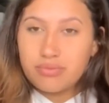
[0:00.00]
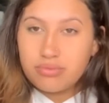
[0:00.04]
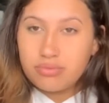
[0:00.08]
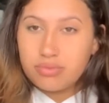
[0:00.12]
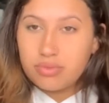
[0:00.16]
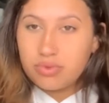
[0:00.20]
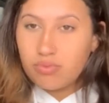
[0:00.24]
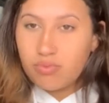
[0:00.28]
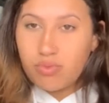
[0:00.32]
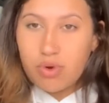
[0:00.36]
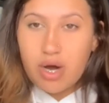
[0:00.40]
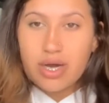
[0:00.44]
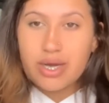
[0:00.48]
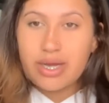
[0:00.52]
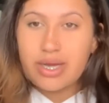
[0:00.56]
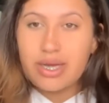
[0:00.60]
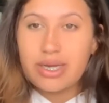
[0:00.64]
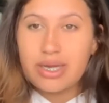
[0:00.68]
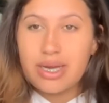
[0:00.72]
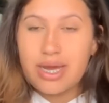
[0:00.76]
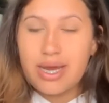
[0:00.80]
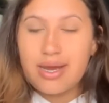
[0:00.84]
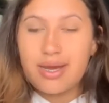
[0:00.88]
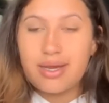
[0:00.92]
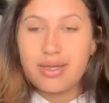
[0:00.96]
walking in
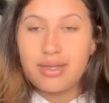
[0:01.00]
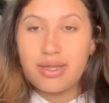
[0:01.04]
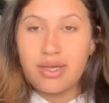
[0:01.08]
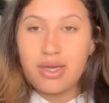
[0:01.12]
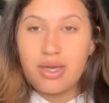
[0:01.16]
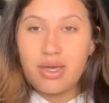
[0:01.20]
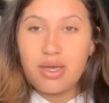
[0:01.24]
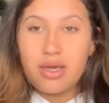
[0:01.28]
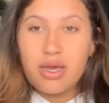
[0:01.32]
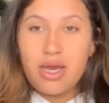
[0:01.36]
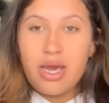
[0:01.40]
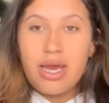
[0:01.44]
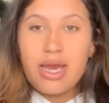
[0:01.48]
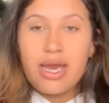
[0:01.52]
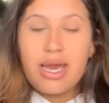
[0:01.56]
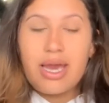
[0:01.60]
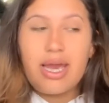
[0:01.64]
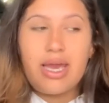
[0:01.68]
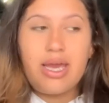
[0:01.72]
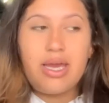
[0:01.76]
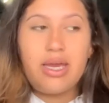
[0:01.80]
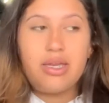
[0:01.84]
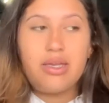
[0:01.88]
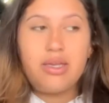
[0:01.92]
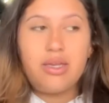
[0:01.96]
the alley.
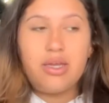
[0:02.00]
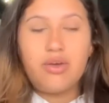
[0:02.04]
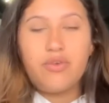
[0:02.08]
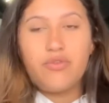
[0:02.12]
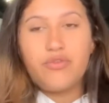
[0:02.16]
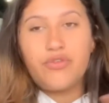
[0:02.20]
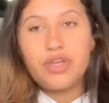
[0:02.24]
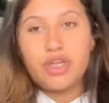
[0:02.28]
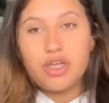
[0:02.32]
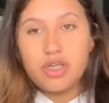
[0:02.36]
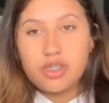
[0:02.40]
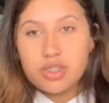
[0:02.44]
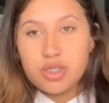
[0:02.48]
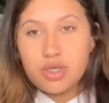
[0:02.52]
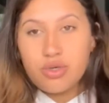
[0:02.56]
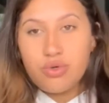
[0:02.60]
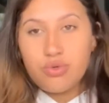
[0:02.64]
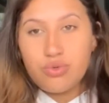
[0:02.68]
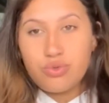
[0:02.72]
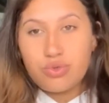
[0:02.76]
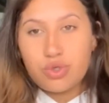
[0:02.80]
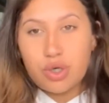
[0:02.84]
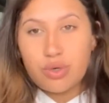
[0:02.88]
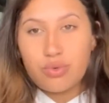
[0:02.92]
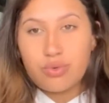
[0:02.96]
And for those of you who
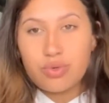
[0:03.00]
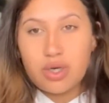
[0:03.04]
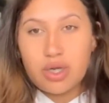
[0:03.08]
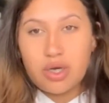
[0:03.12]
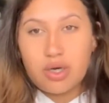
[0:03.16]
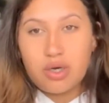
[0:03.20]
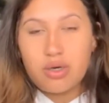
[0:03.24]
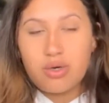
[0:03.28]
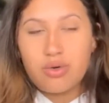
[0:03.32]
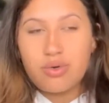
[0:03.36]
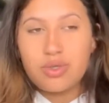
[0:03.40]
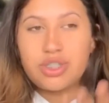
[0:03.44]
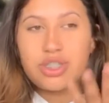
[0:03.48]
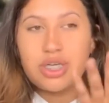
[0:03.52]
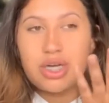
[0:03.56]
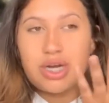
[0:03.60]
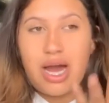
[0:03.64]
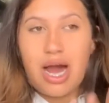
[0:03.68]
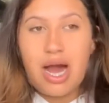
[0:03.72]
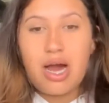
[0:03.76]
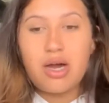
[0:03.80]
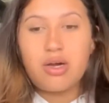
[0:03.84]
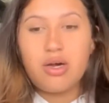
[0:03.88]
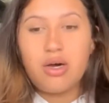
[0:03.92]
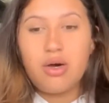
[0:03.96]
don't know,
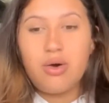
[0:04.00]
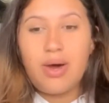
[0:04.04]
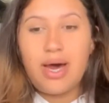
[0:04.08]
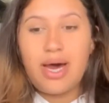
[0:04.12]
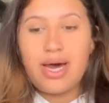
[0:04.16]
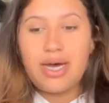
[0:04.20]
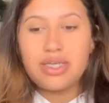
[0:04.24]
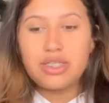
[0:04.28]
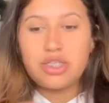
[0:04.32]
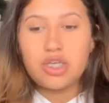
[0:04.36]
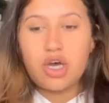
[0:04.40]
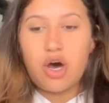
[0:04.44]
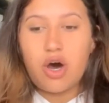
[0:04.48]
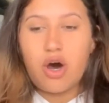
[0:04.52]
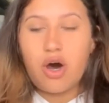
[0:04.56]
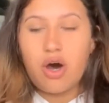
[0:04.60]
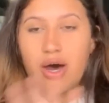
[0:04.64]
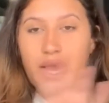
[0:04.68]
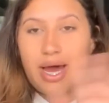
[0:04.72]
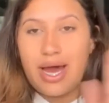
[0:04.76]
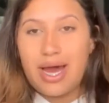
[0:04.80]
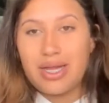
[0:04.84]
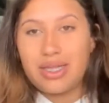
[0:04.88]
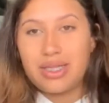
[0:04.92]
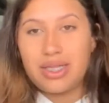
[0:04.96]
Chicago has all
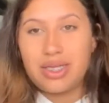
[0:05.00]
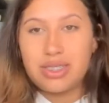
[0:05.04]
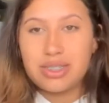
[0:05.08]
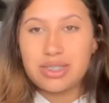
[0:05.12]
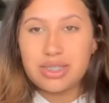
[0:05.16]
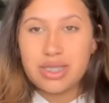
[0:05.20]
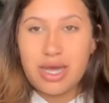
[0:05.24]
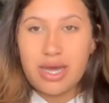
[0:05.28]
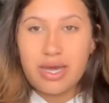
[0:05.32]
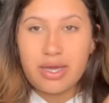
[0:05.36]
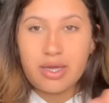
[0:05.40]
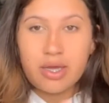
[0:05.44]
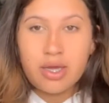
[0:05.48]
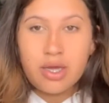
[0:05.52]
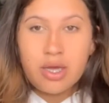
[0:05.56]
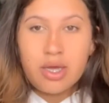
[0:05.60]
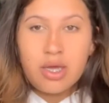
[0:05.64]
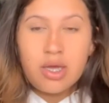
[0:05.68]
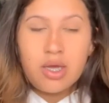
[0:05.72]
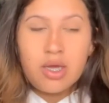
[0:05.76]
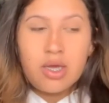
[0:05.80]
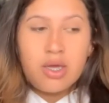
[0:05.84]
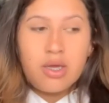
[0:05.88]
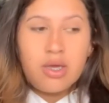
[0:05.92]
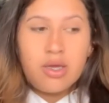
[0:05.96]
alleys. Like,
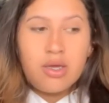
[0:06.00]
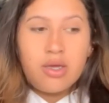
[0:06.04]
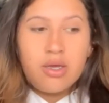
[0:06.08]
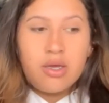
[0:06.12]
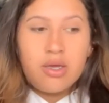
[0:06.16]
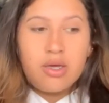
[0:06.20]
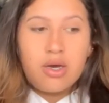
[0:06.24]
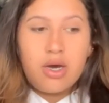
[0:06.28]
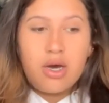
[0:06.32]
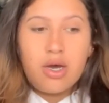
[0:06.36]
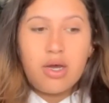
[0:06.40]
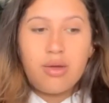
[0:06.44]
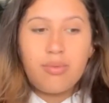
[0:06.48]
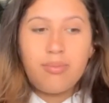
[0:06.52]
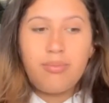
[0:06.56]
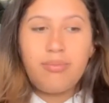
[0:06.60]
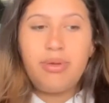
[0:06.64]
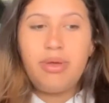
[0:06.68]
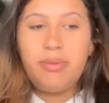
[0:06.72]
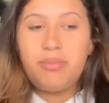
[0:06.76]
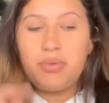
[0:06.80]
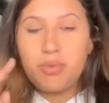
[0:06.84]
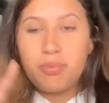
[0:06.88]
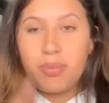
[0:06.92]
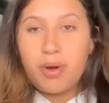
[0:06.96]

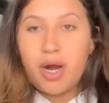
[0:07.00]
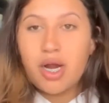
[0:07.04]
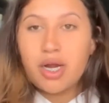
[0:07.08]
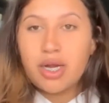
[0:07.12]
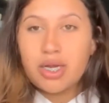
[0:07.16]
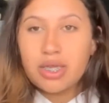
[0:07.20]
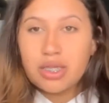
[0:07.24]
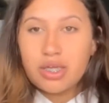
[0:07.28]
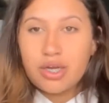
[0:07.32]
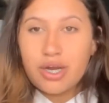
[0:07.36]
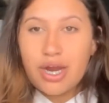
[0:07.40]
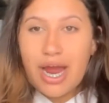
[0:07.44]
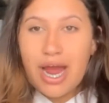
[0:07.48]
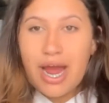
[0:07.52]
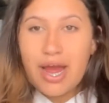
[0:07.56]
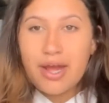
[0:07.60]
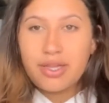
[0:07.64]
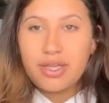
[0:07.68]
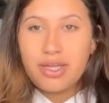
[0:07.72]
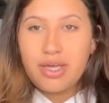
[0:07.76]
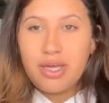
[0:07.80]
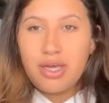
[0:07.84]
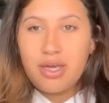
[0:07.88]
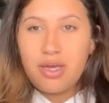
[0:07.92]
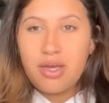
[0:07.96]
people park in their
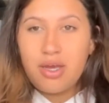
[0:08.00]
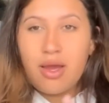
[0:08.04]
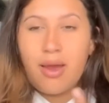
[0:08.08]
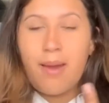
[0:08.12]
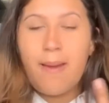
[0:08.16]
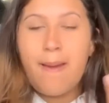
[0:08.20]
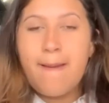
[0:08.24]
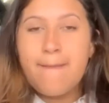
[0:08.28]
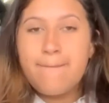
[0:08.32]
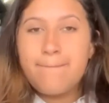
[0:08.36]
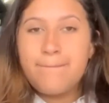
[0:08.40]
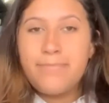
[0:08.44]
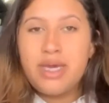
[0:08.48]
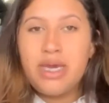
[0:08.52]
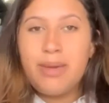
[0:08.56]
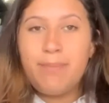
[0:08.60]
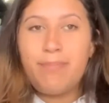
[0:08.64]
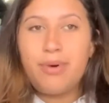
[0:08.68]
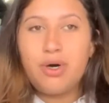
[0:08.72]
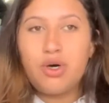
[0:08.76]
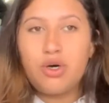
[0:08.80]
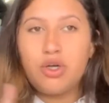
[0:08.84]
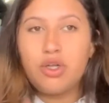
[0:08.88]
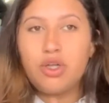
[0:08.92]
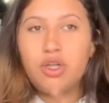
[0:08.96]
alley,
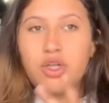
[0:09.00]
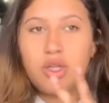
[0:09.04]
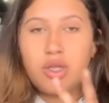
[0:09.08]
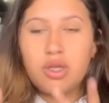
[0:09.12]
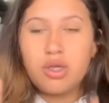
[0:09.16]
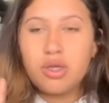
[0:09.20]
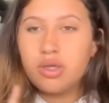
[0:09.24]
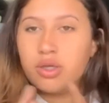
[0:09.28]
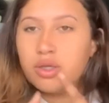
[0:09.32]
people